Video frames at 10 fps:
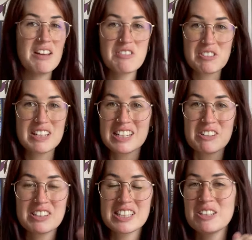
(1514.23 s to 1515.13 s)
have a reading
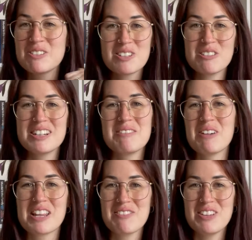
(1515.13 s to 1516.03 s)
nook that you saw in
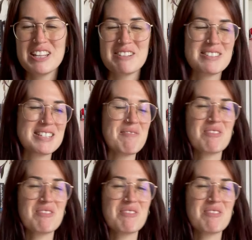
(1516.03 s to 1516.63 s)
one of the videos.